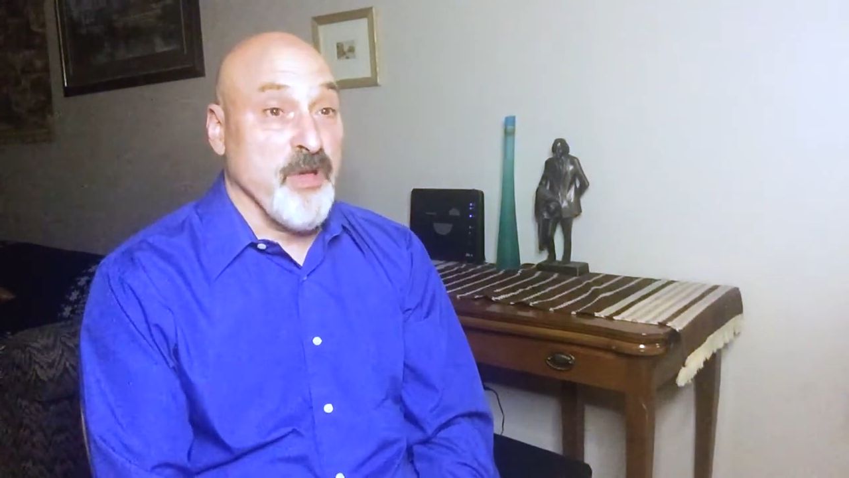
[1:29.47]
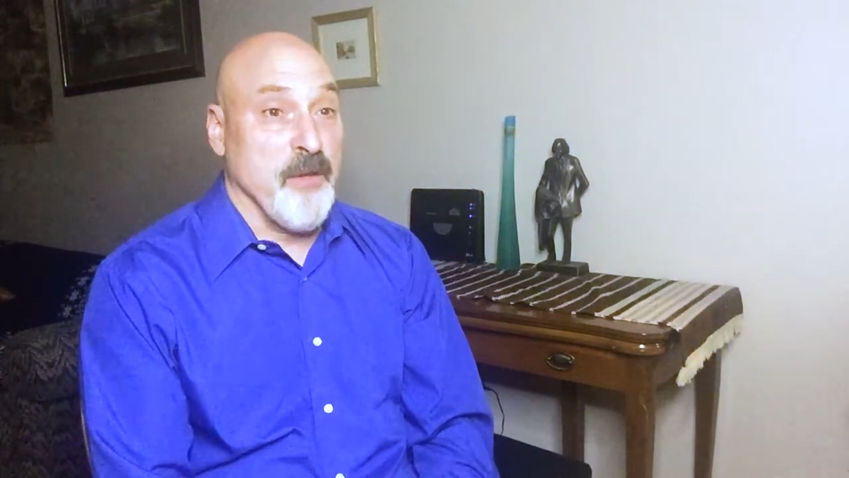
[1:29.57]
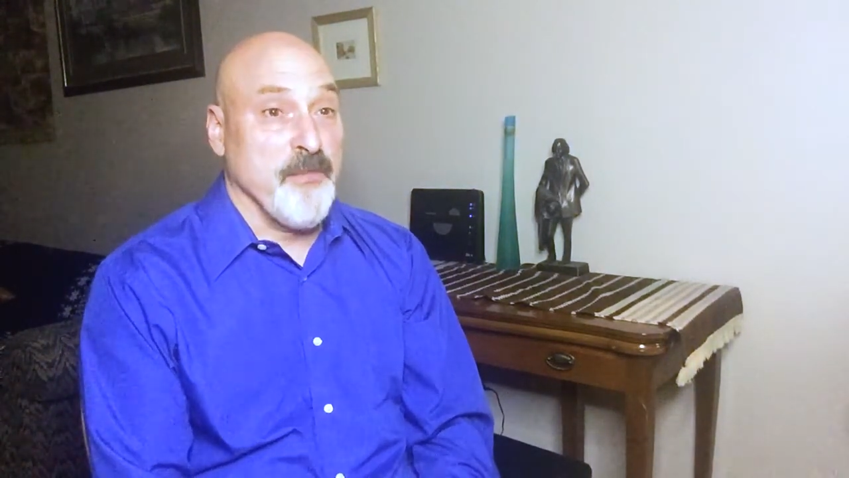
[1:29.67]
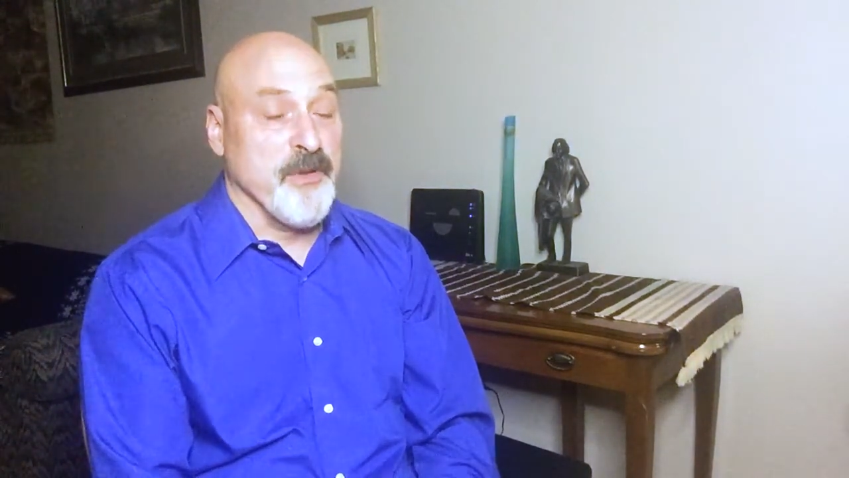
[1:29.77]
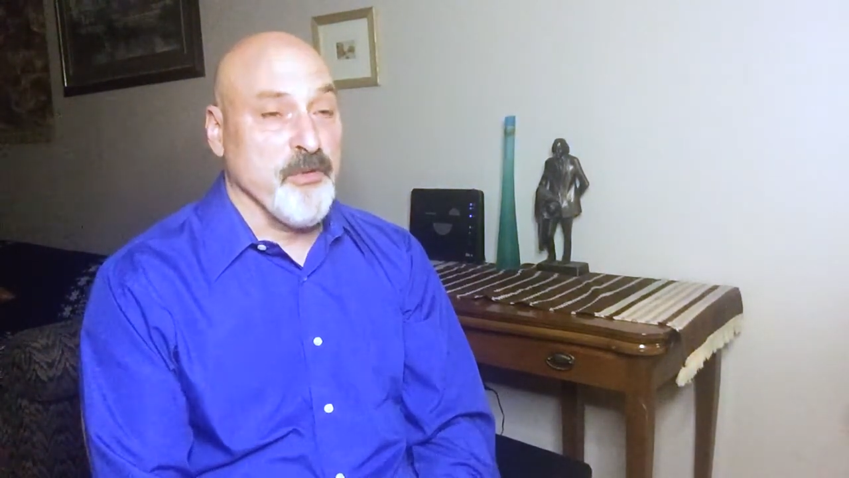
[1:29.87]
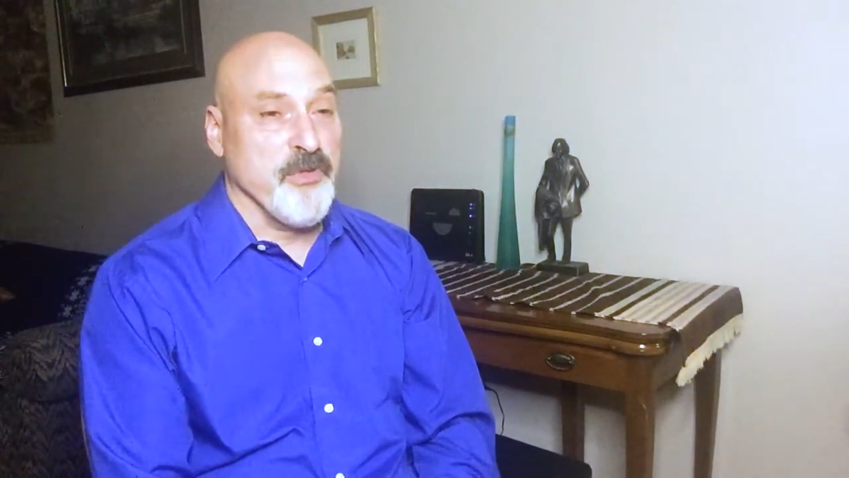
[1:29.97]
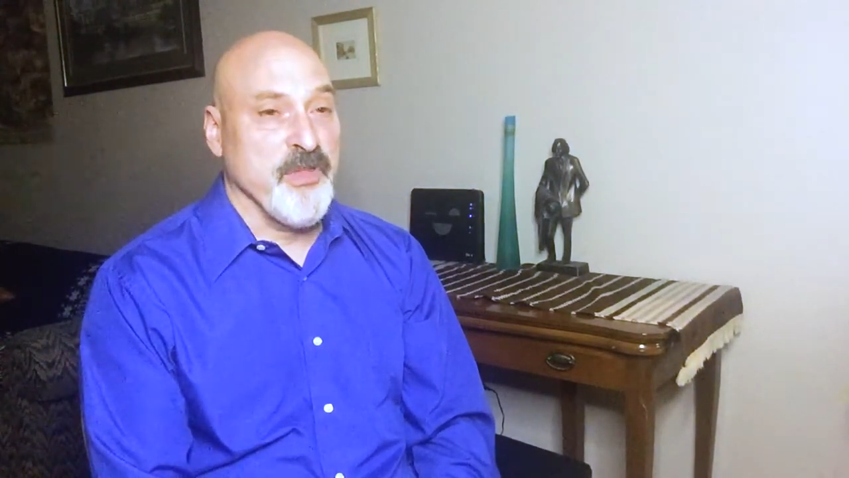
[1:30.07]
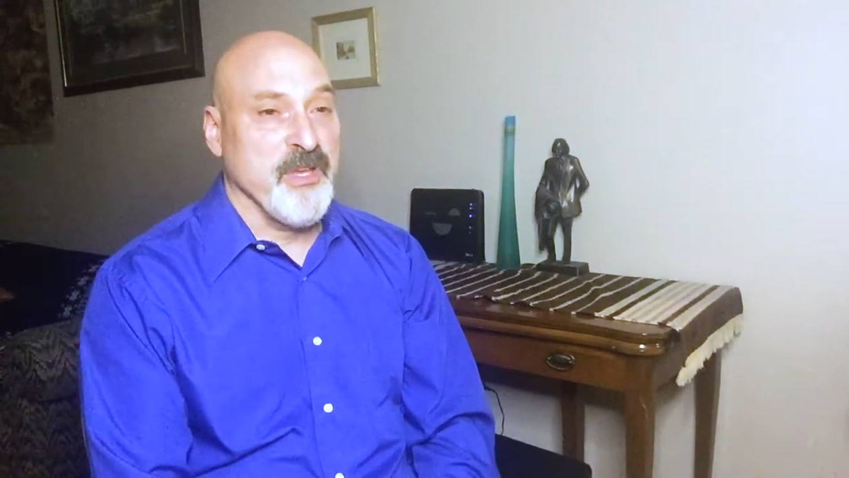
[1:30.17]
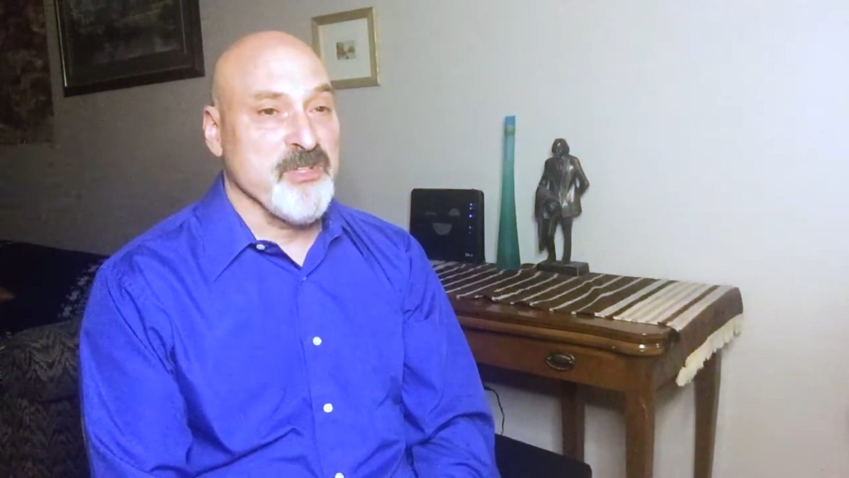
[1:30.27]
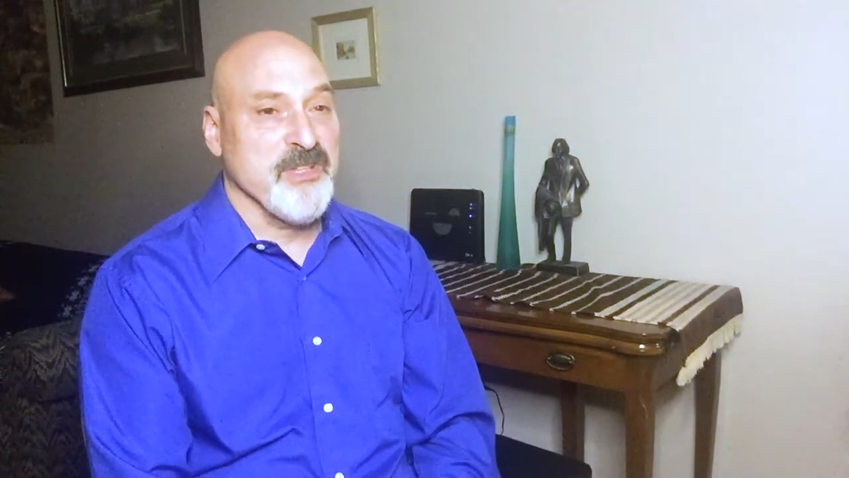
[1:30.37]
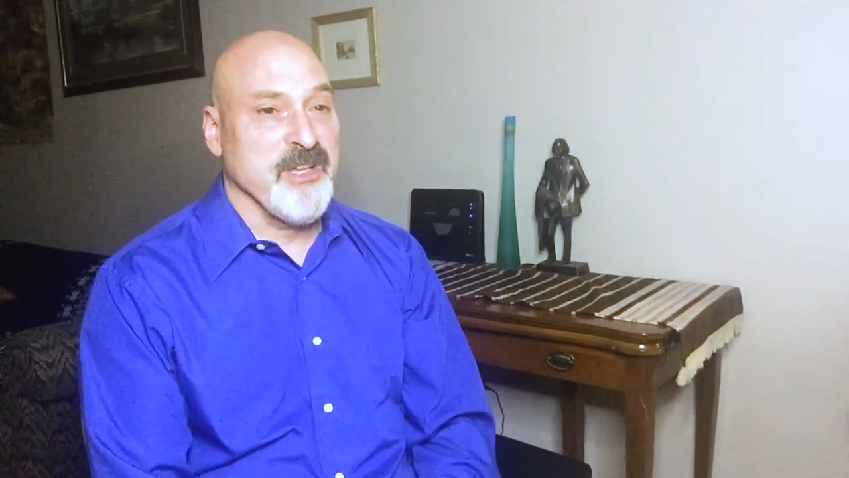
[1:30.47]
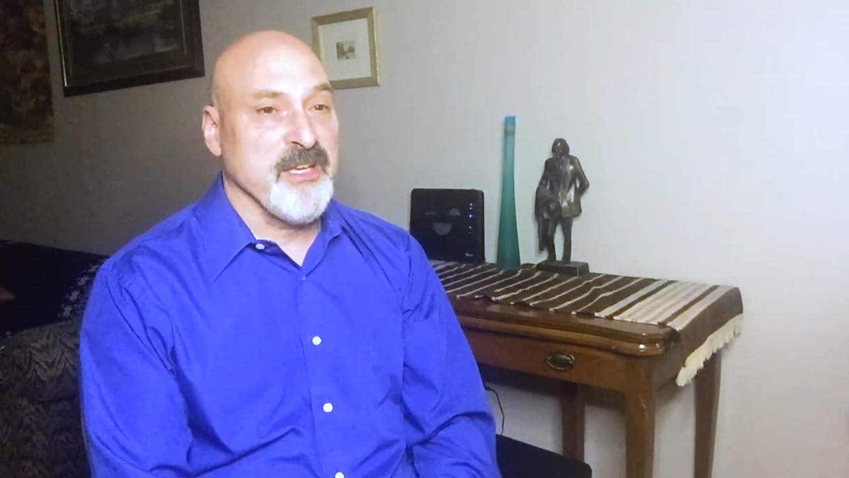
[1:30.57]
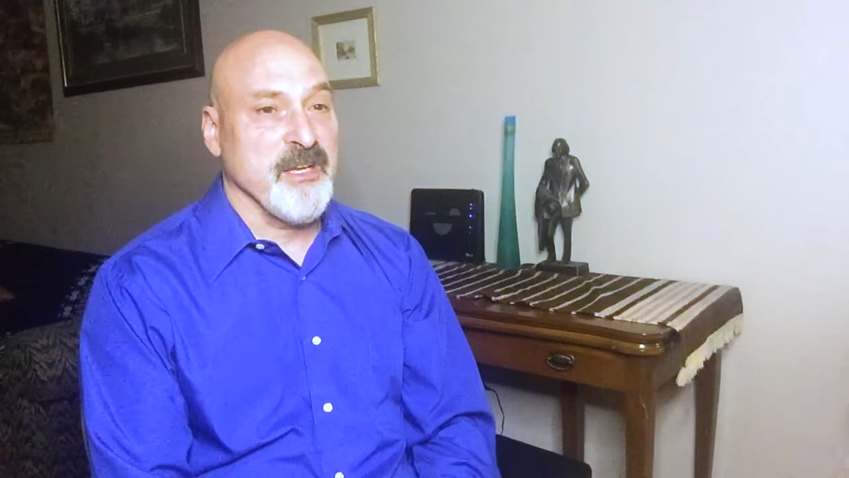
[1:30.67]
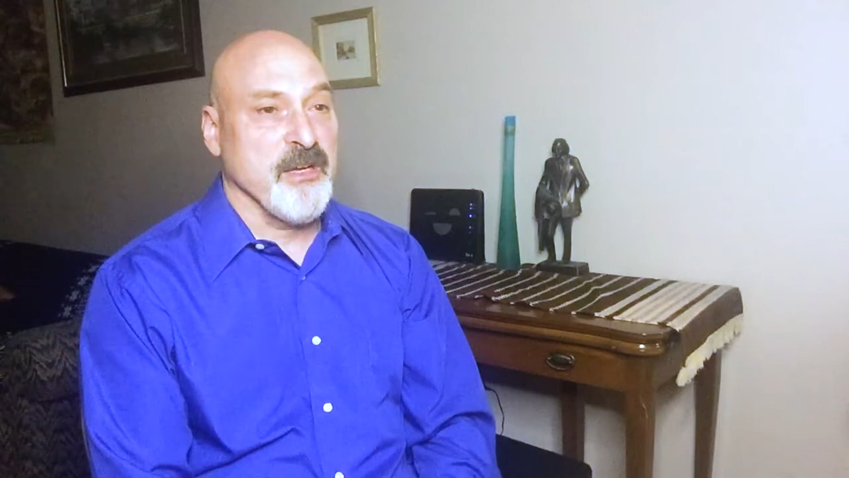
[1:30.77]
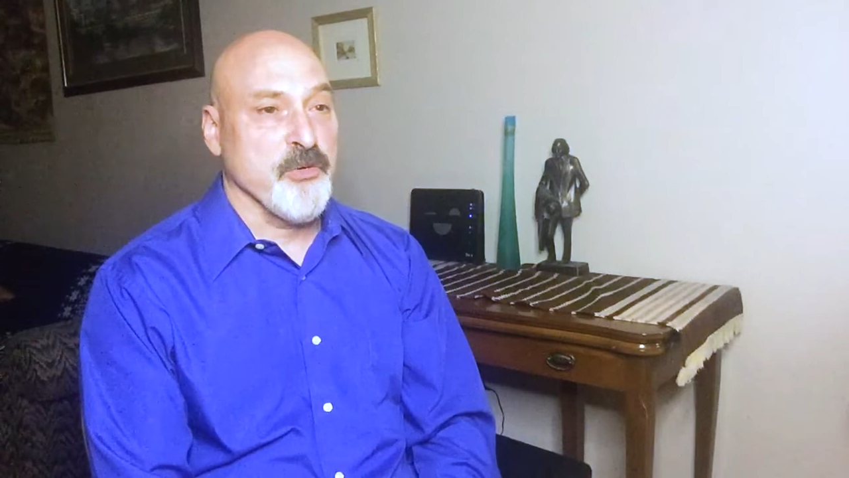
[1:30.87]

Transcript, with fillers: helping with things like uh,